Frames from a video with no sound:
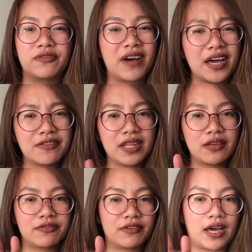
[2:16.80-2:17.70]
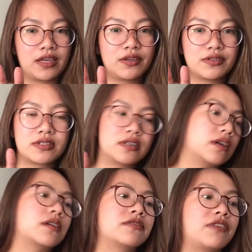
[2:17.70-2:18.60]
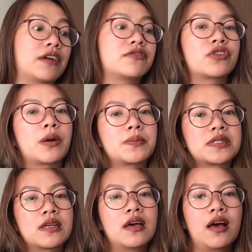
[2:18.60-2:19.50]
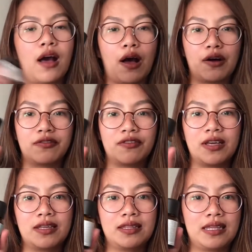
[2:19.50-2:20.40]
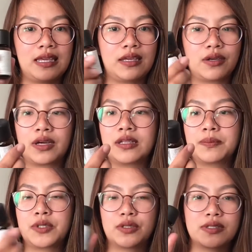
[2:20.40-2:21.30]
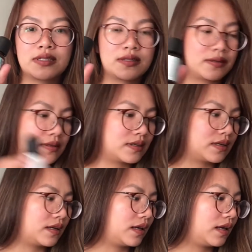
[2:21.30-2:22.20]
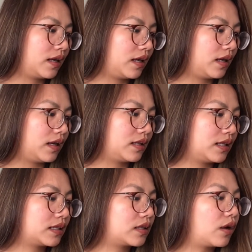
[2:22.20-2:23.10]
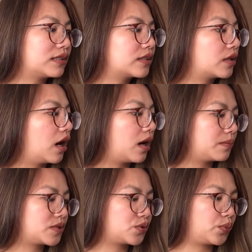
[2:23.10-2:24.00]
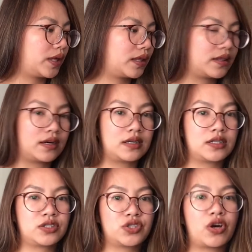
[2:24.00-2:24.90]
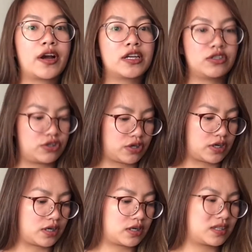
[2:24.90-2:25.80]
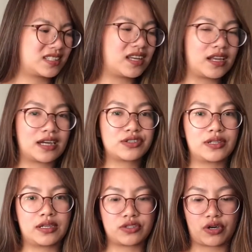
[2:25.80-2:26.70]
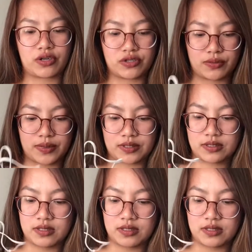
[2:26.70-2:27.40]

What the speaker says: I think I used 5 drops of the eucalyptus. And it also comes with a charger. It's not actually a charger, but